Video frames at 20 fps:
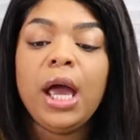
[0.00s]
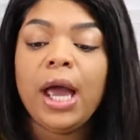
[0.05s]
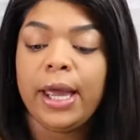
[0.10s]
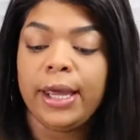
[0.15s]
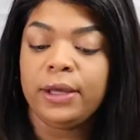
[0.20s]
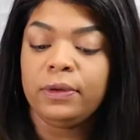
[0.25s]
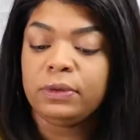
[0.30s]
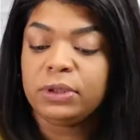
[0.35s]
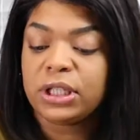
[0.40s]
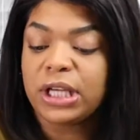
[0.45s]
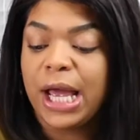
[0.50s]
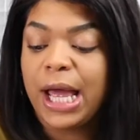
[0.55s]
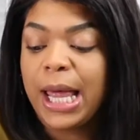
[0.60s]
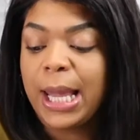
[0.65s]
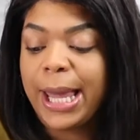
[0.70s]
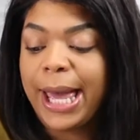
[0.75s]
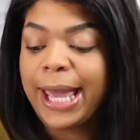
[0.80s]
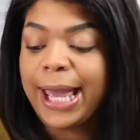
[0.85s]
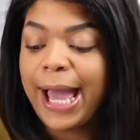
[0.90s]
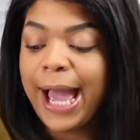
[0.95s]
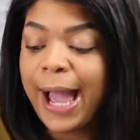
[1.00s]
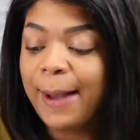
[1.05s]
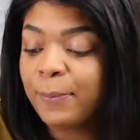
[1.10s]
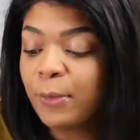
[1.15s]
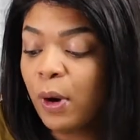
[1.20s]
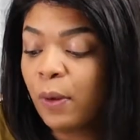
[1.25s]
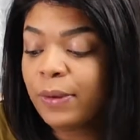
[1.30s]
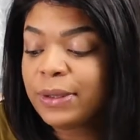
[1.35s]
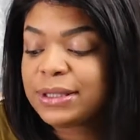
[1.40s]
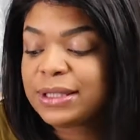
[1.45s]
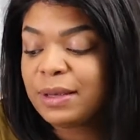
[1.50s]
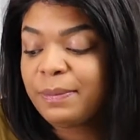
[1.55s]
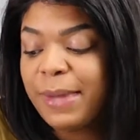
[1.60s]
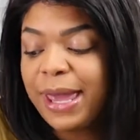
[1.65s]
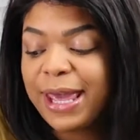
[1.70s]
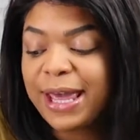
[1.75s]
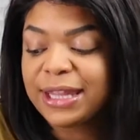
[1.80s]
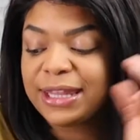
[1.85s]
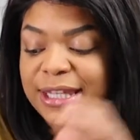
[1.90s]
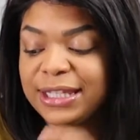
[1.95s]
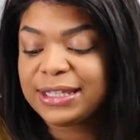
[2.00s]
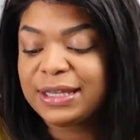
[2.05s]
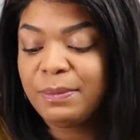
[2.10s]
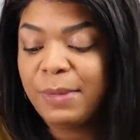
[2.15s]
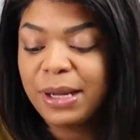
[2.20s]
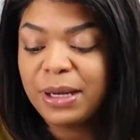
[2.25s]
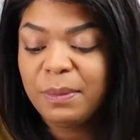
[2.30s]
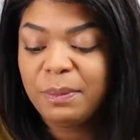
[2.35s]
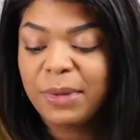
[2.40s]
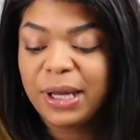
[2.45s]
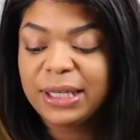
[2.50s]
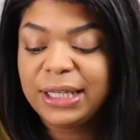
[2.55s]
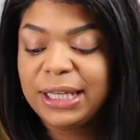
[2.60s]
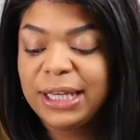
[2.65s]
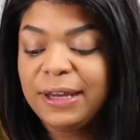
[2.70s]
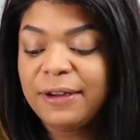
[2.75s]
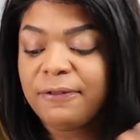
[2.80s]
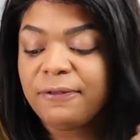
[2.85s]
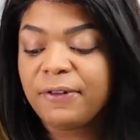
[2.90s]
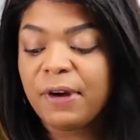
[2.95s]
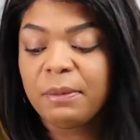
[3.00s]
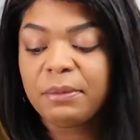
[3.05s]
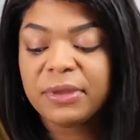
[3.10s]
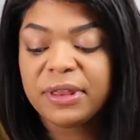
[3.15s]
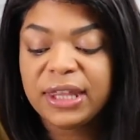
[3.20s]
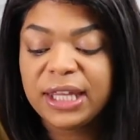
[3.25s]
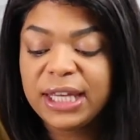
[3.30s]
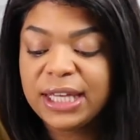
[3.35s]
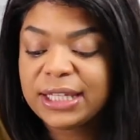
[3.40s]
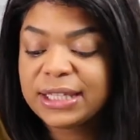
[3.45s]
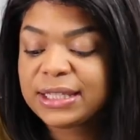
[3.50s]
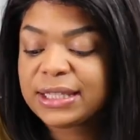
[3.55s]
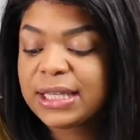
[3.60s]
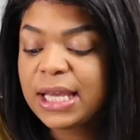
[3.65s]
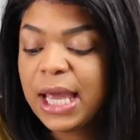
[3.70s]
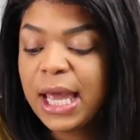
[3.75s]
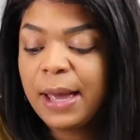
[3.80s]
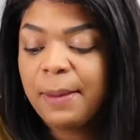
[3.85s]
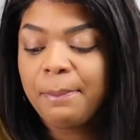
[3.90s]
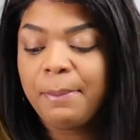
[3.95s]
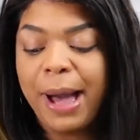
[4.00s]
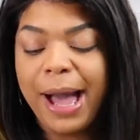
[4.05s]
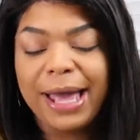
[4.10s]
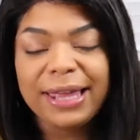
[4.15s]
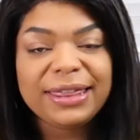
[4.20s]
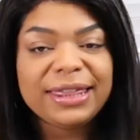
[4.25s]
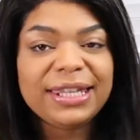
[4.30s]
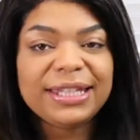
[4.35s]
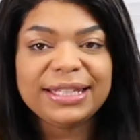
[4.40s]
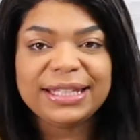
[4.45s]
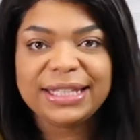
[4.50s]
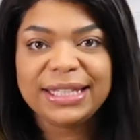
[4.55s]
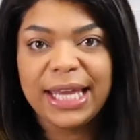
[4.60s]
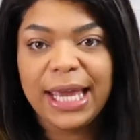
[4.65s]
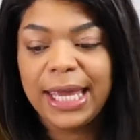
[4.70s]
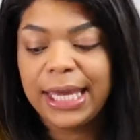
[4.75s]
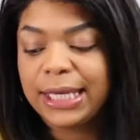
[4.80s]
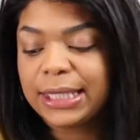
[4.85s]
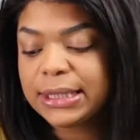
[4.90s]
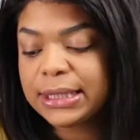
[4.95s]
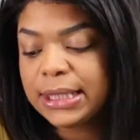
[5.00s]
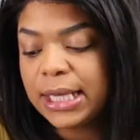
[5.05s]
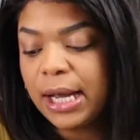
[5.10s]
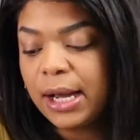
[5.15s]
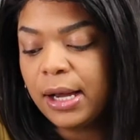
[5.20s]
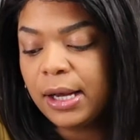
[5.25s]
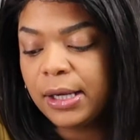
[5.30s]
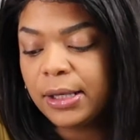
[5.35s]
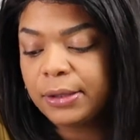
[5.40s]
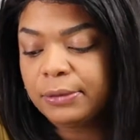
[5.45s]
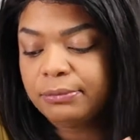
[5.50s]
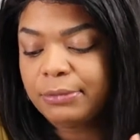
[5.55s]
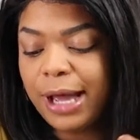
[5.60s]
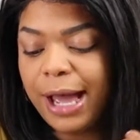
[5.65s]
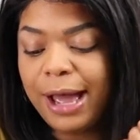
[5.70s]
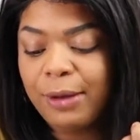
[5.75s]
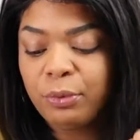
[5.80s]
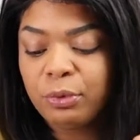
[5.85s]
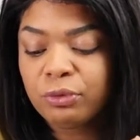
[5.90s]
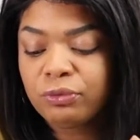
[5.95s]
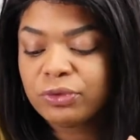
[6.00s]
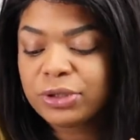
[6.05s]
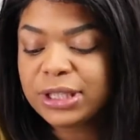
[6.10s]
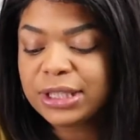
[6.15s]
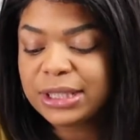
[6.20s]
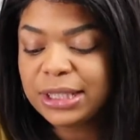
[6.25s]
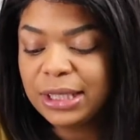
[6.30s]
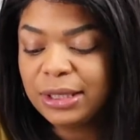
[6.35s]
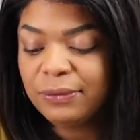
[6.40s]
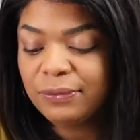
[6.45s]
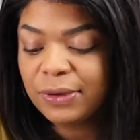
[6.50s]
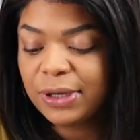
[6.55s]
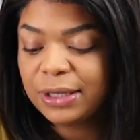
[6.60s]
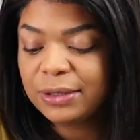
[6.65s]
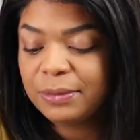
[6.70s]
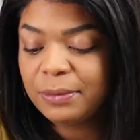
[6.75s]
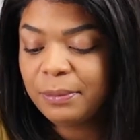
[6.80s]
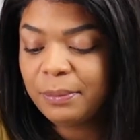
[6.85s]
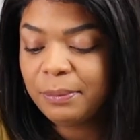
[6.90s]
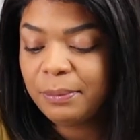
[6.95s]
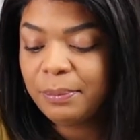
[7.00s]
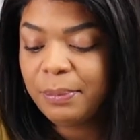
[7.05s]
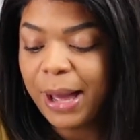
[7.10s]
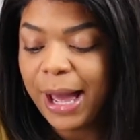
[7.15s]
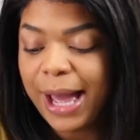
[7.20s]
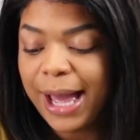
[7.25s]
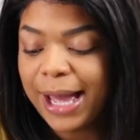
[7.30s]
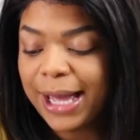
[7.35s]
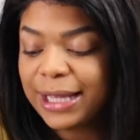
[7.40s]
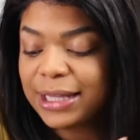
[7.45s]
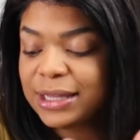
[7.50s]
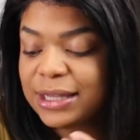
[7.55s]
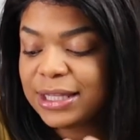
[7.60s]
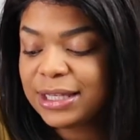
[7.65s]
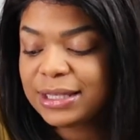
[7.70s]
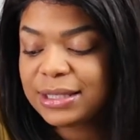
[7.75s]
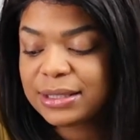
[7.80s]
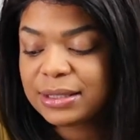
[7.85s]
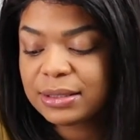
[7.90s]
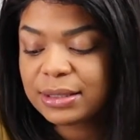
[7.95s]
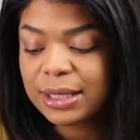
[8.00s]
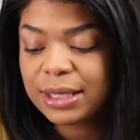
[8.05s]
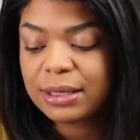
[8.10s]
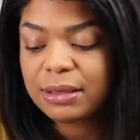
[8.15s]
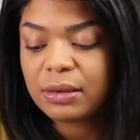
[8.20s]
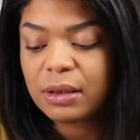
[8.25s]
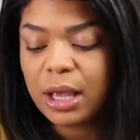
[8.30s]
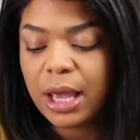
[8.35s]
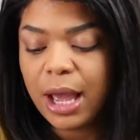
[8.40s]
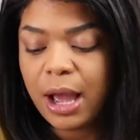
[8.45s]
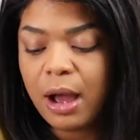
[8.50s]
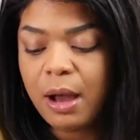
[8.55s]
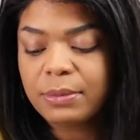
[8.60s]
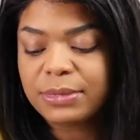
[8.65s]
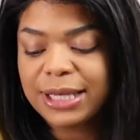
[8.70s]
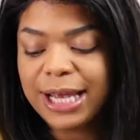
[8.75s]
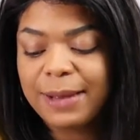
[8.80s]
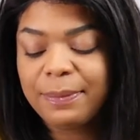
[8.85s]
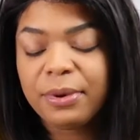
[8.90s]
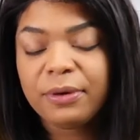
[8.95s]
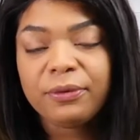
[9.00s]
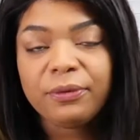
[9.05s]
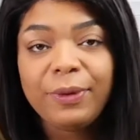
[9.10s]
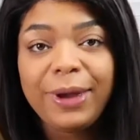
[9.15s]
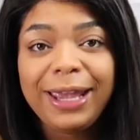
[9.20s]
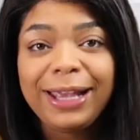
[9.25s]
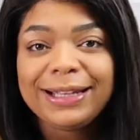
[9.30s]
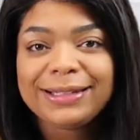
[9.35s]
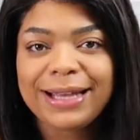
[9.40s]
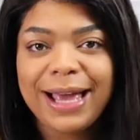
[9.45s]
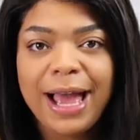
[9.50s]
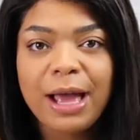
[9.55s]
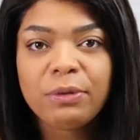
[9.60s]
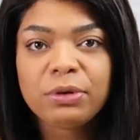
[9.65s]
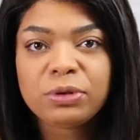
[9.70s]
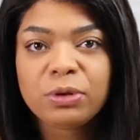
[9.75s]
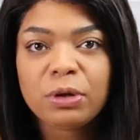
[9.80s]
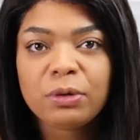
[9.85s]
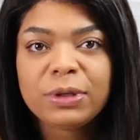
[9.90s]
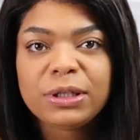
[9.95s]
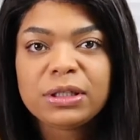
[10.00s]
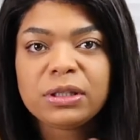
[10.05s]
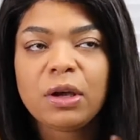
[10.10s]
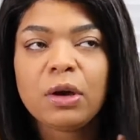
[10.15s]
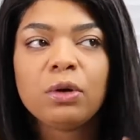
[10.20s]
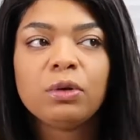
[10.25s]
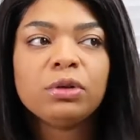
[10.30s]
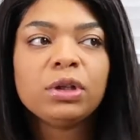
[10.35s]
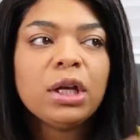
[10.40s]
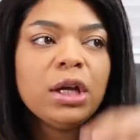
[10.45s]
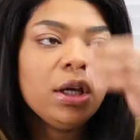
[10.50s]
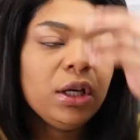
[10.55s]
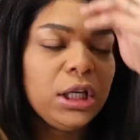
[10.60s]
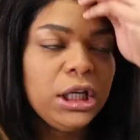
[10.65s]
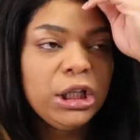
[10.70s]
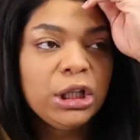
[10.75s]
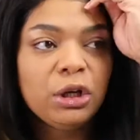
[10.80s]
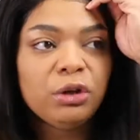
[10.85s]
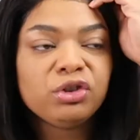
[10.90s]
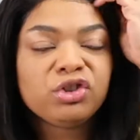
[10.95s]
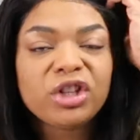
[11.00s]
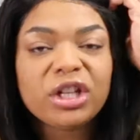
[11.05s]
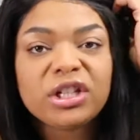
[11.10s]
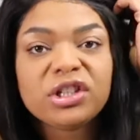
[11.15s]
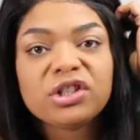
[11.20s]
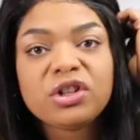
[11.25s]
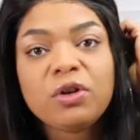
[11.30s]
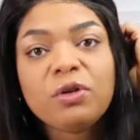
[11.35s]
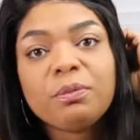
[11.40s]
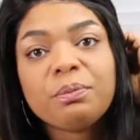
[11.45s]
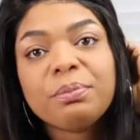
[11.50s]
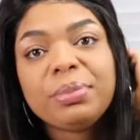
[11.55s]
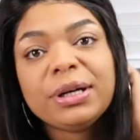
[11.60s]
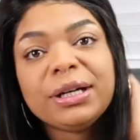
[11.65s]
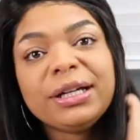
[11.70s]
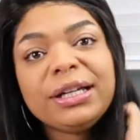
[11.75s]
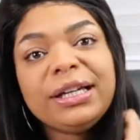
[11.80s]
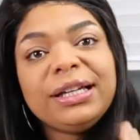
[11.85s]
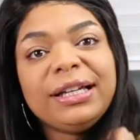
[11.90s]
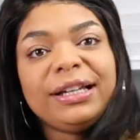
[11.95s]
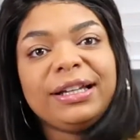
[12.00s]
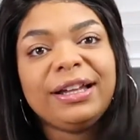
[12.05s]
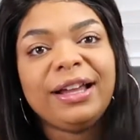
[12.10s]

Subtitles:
It was kind of like, I'm going to make this amount of money from this by this date. I will receive it by this type of way, because I was always told, just don't put